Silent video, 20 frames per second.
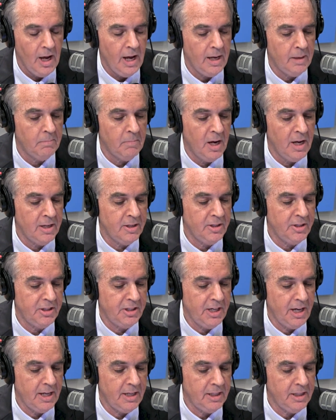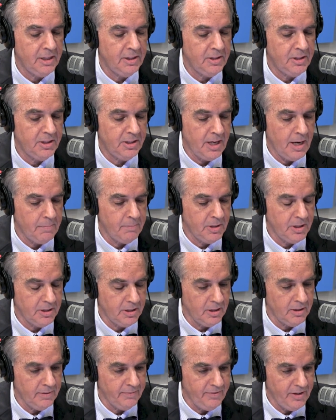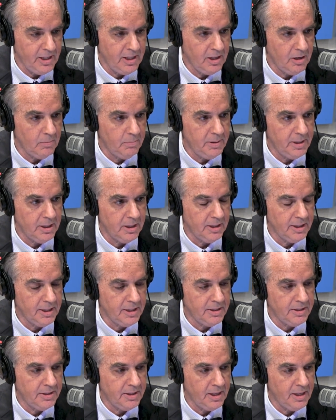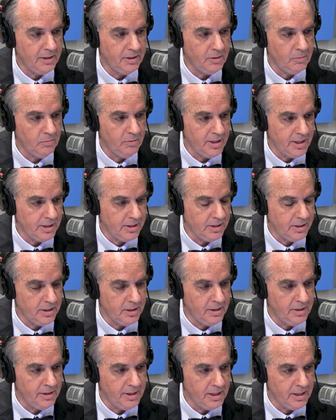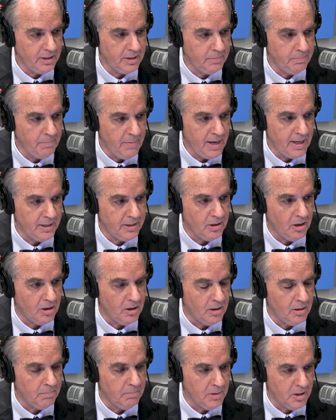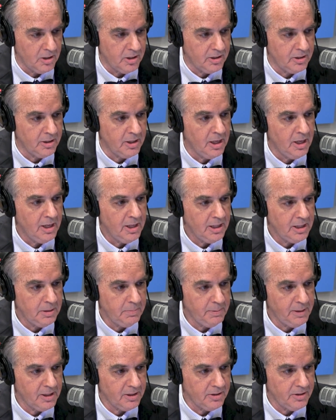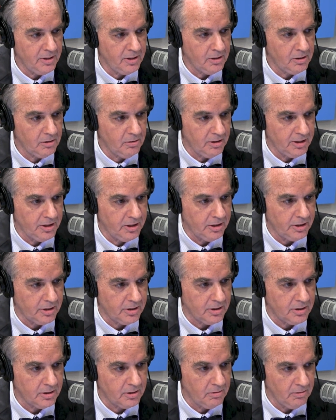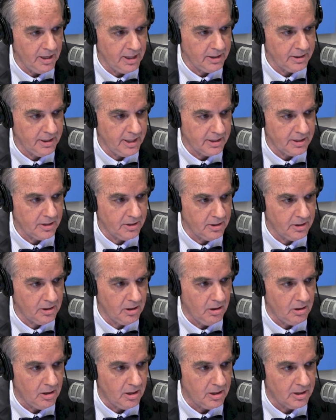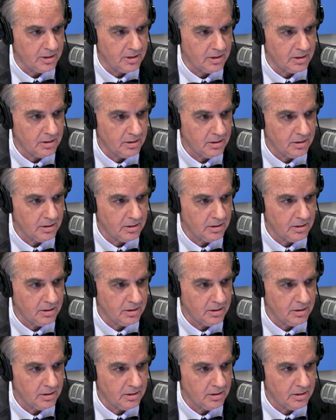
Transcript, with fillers: And my understanding and the statements on the video, Bill, is that the reason these men are murdered is because they're Christians, correct? That's the cause.